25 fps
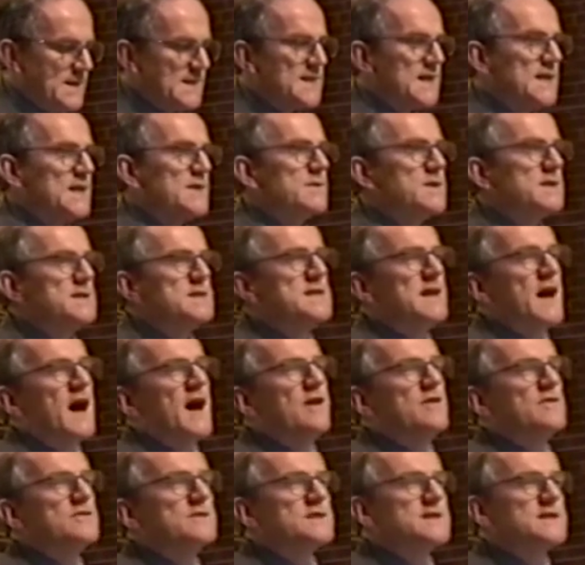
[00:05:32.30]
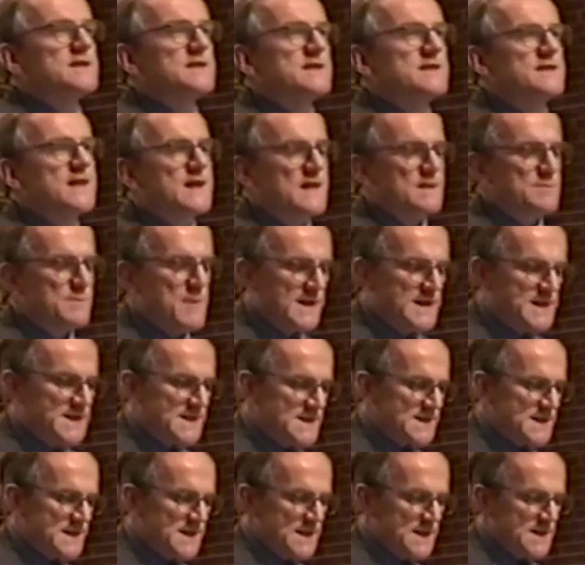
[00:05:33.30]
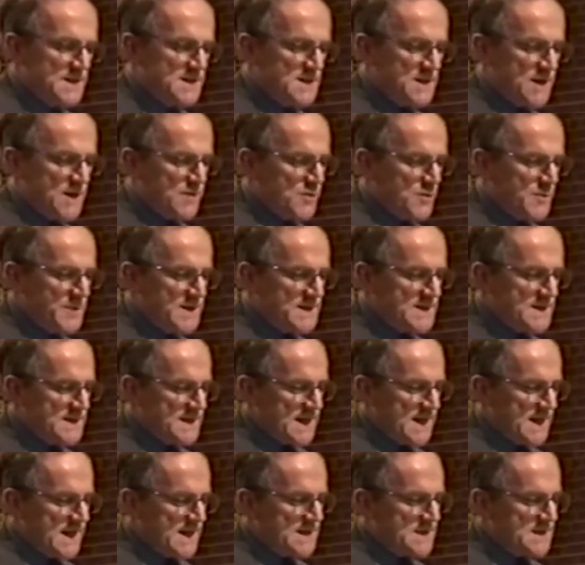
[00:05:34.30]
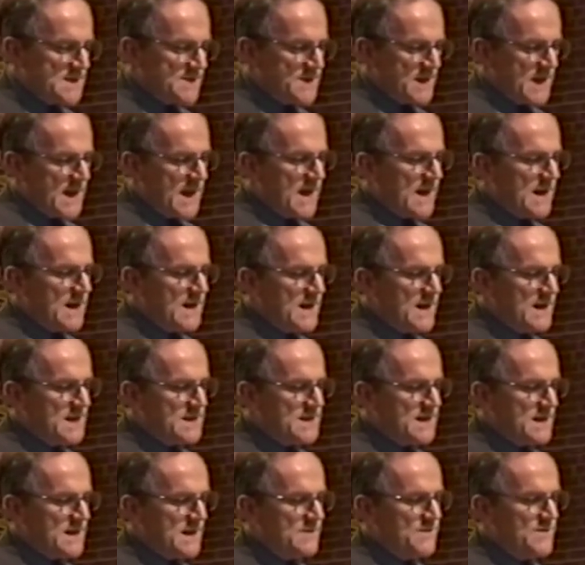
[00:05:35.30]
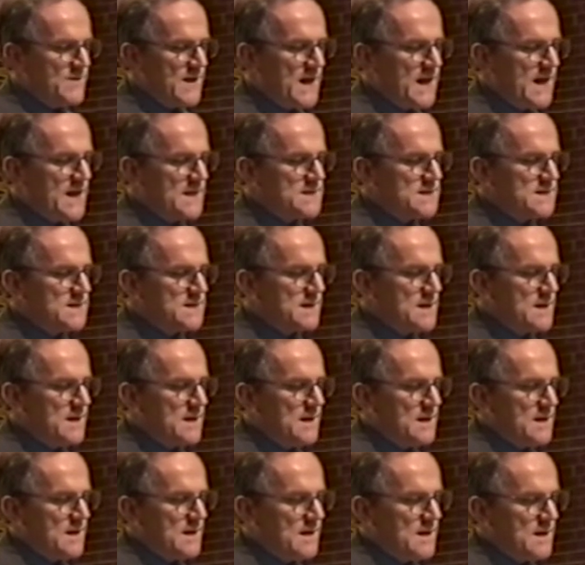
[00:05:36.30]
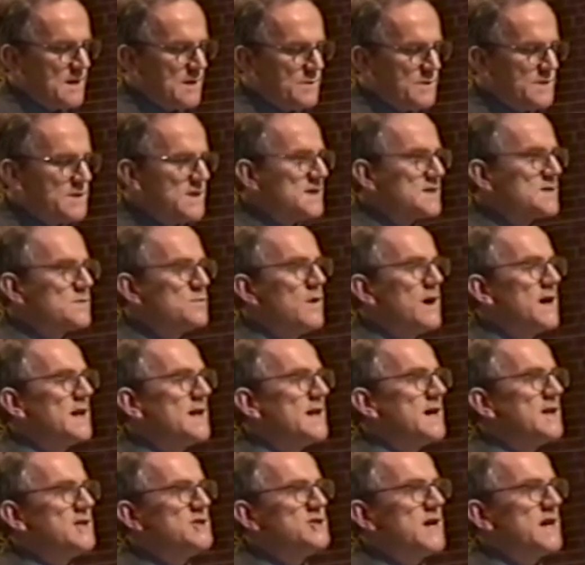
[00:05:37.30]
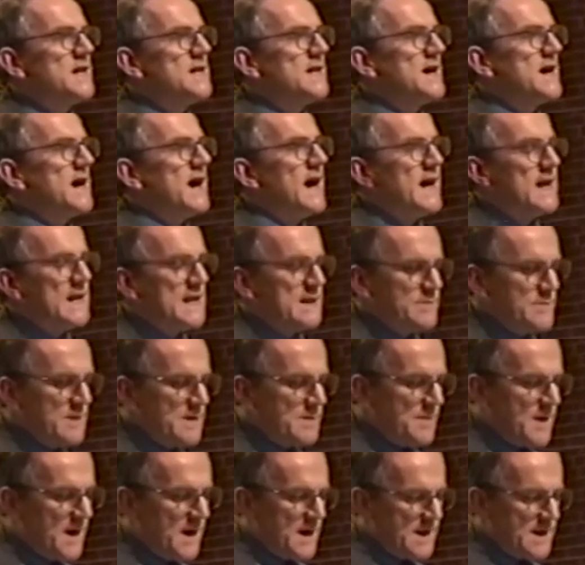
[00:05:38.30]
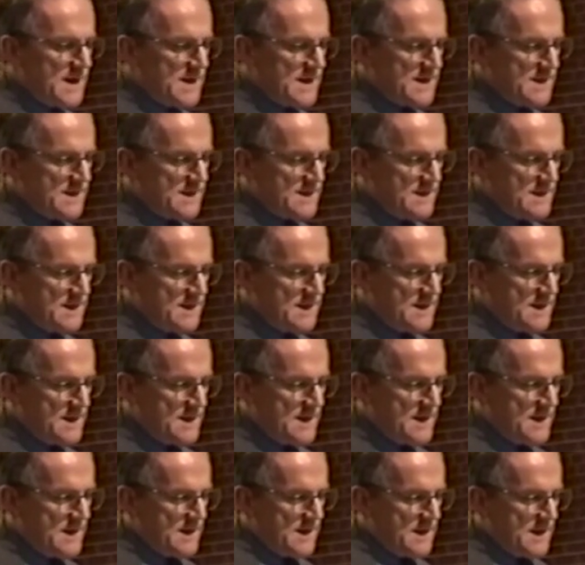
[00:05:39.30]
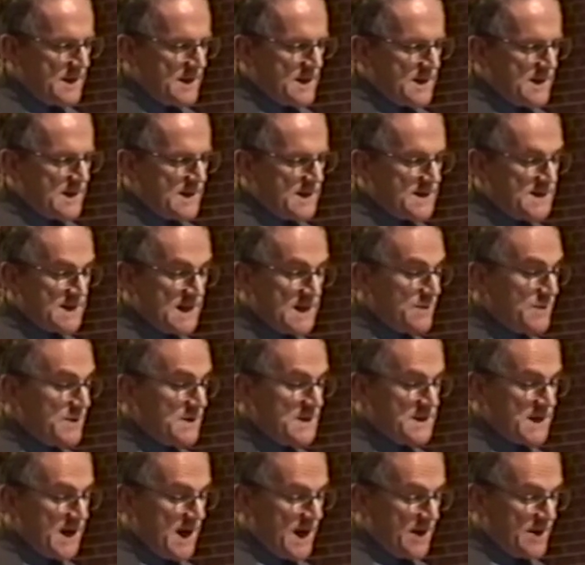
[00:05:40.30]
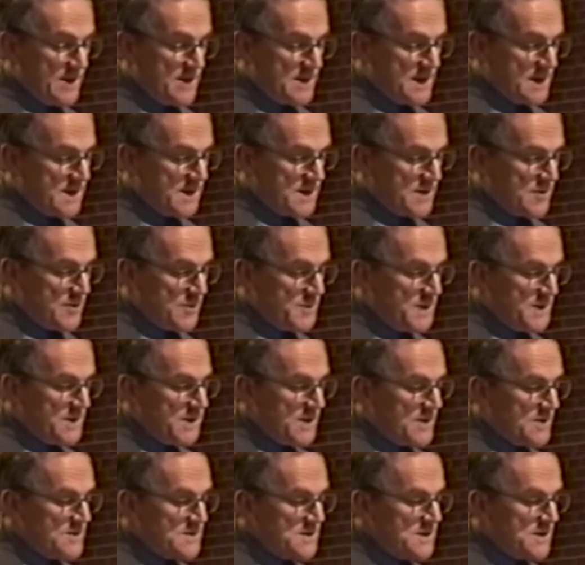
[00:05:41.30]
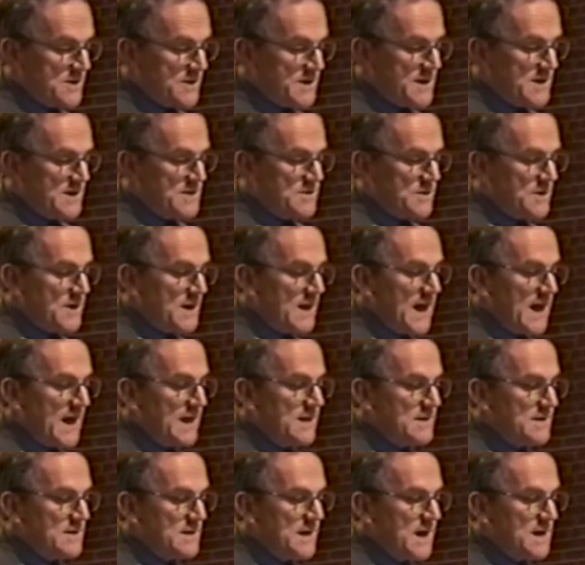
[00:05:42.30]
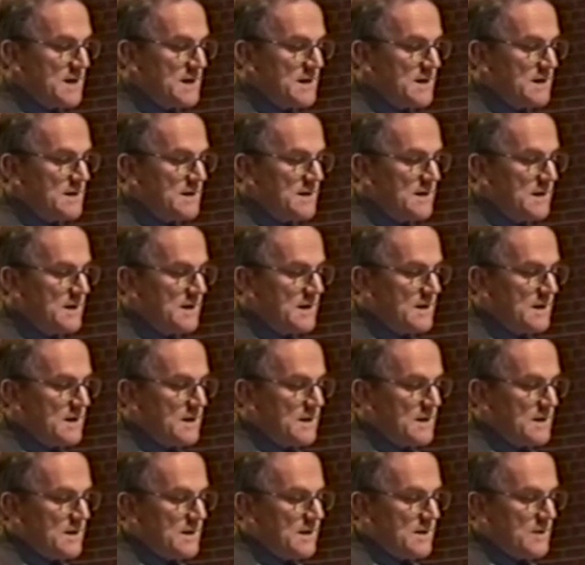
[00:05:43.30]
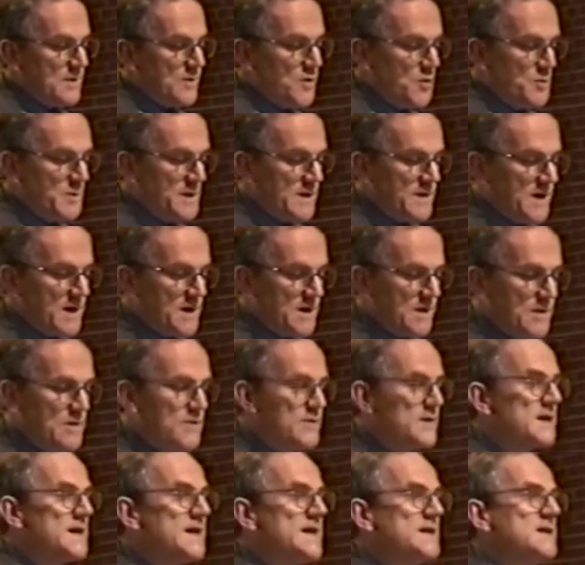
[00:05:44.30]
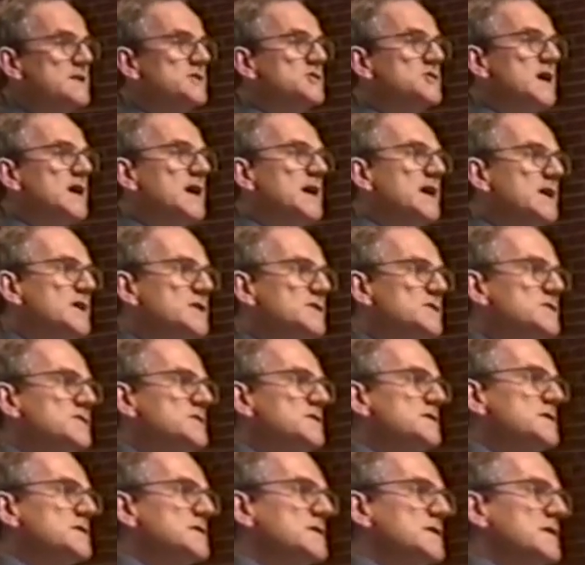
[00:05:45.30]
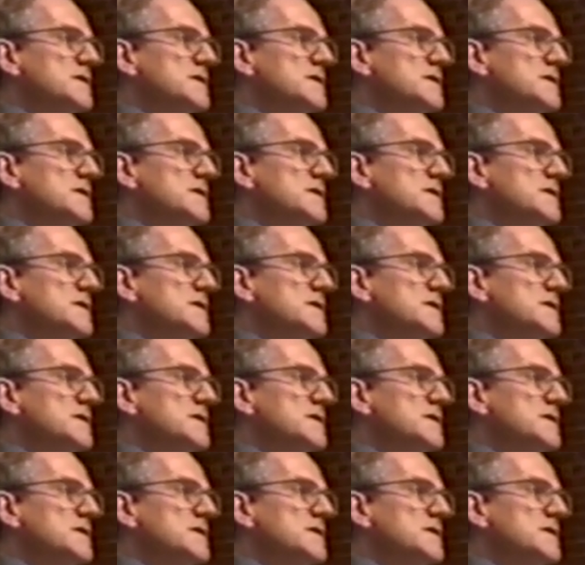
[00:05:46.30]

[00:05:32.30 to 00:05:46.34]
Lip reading: Does anyone doubt that in many synods there will be slates of candidates advanced with this one agenda item in mind? Does anyone doubt that there will be those going to Orlando that year who will be there only to change